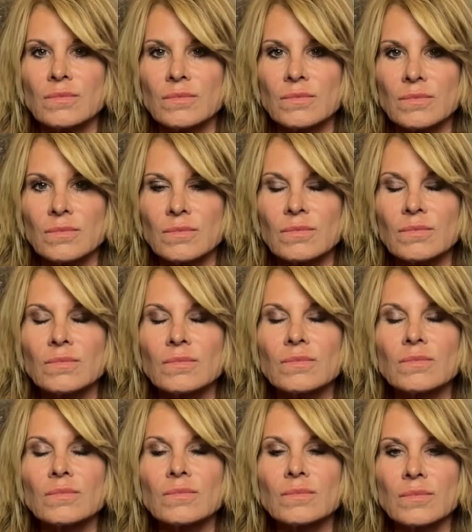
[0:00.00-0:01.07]

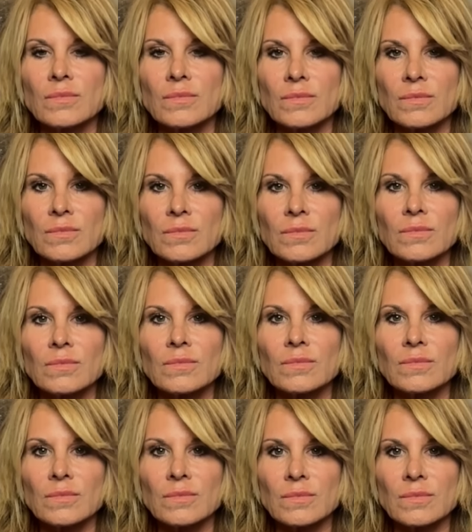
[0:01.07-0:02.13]

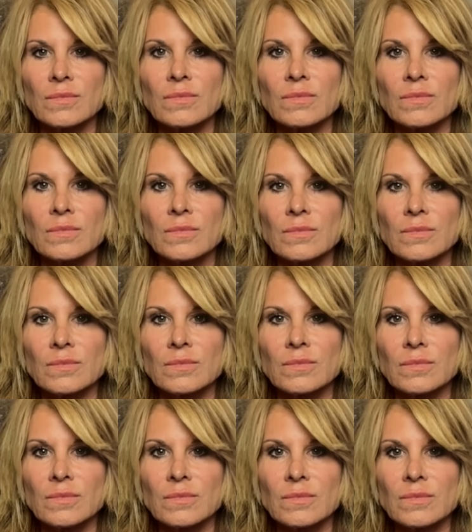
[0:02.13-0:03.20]

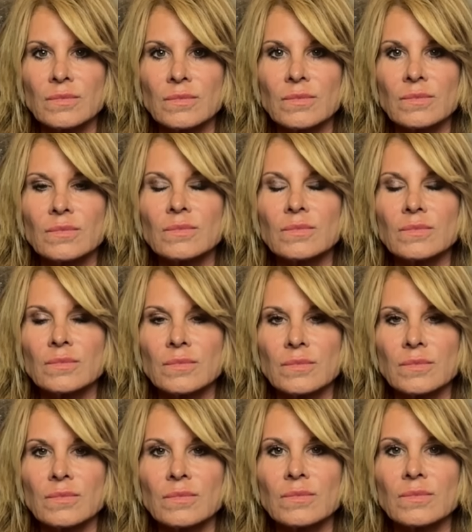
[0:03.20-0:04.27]

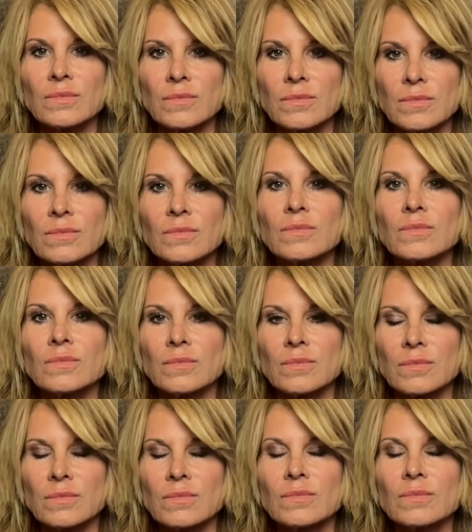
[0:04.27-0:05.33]

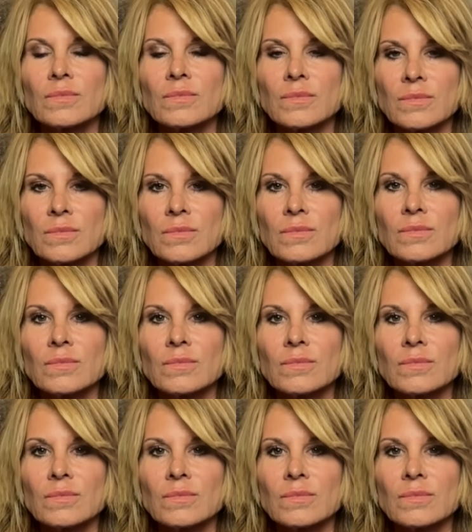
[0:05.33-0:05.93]
The person shown says nothing.